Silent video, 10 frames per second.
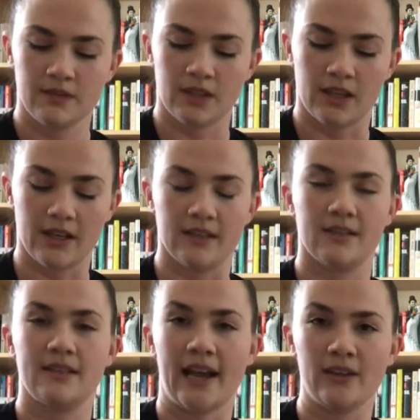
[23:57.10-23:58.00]
Good.
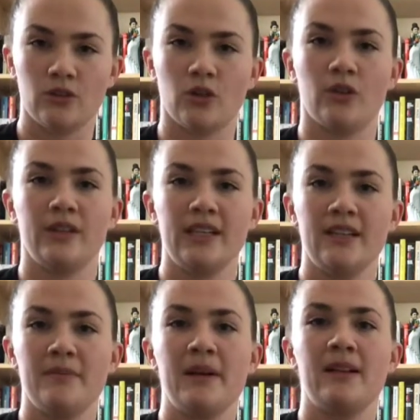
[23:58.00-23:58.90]
Side control, knee
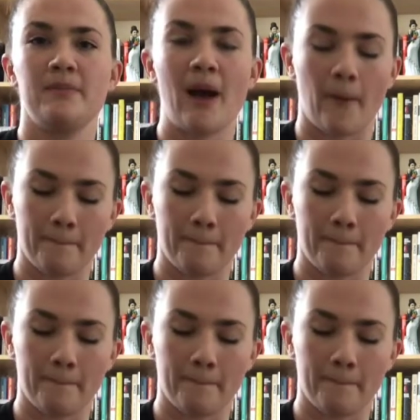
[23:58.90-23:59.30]
on belly, mount.